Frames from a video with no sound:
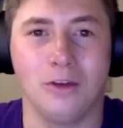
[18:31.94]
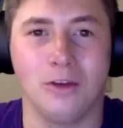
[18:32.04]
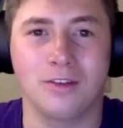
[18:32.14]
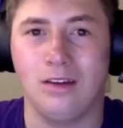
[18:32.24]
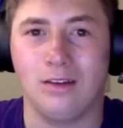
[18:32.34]

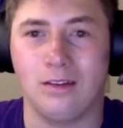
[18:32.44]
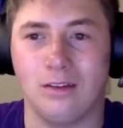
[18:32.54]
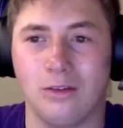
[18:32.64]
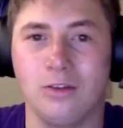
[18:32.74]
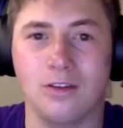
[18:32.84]
say,
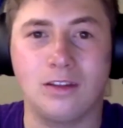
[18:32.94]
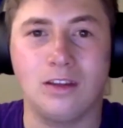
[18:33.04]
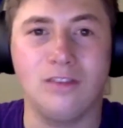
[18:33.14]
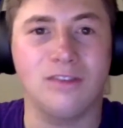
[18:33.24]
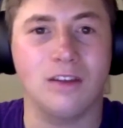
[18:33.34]
usually
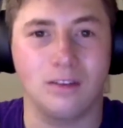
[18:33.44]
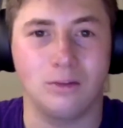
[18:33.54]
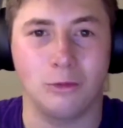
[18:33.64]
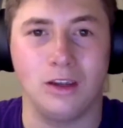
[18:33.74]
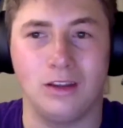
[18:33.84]

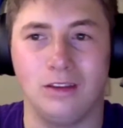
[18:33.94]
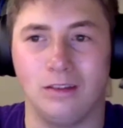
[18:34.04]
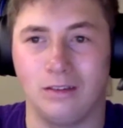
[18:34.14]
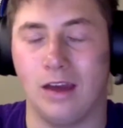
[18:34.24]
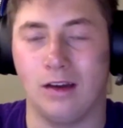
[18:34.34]
defenses win.
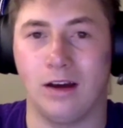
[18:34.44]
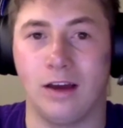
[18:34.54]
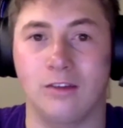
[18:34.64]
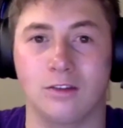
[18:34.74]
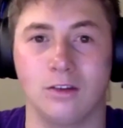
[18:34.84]

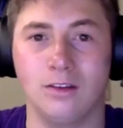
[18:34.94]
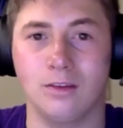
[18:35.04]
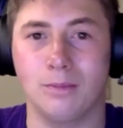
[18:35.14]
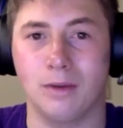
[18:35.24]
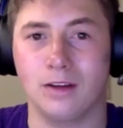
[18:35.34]
As good as
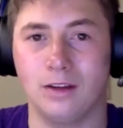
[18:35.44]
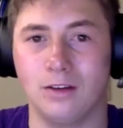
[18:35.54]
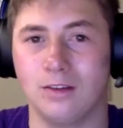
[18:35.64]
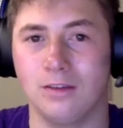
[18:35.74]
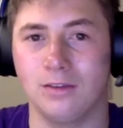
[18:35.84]
the
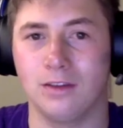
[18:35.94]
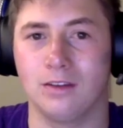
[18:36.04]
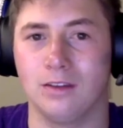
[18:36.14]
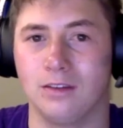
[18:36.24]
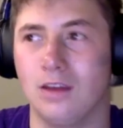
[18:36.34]
Buccaneers defense
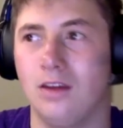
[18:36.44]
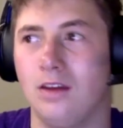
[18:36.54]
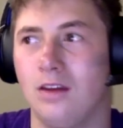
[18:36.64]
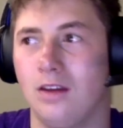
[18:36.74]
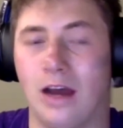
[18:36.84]
is,
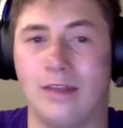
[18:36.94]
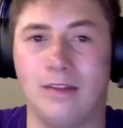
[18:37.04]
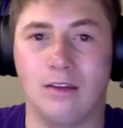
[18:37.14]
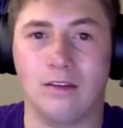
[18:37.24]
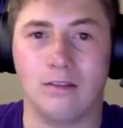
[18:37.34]
I
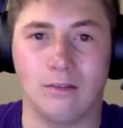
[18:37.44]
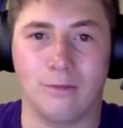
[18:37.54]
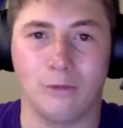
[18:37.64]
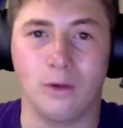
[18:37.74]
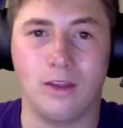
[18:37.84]
think the
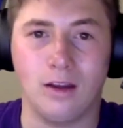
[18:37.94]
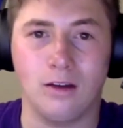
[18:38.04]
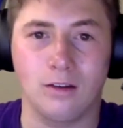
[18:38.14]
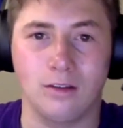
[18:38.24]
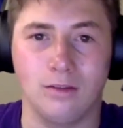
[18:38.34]

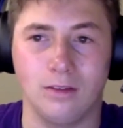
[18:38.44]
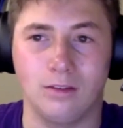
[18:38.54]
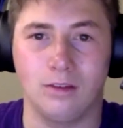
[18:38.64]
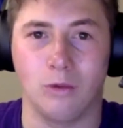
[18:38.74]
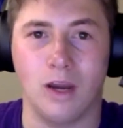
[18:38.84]
49ers
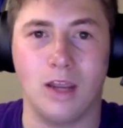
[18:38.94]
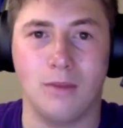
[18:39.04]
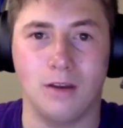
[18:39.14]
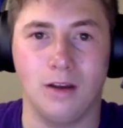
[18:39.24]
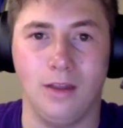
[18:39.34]
defense is way
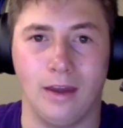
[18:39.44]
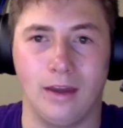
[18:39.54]
beyond that.